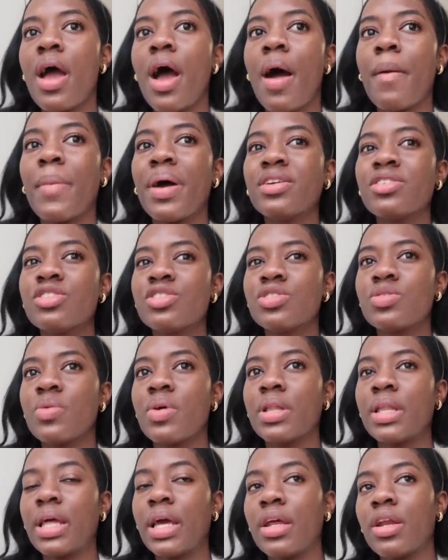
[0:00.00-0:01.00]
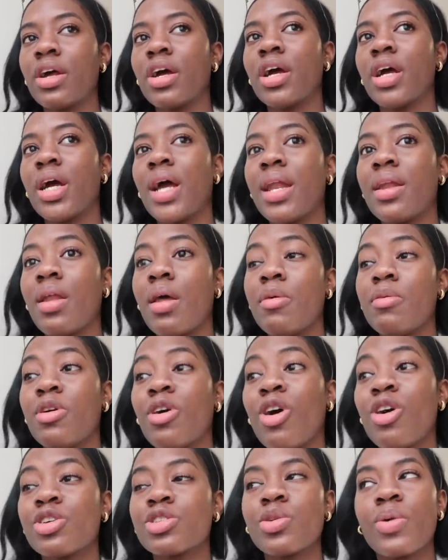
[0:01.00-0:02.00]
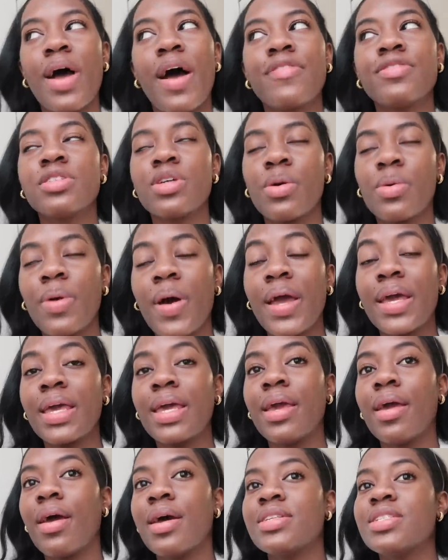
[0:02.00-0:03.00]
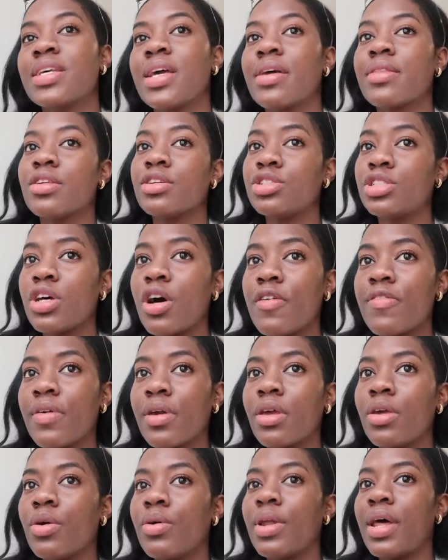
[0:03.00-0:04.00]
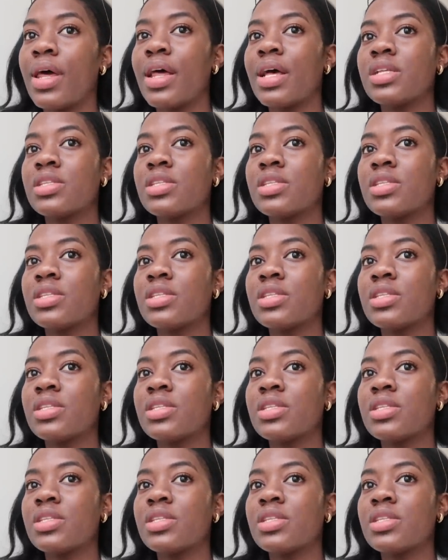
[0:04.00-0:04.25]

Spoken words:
I might just do it later. And then we also have to go to IKEA to get the shelving unit.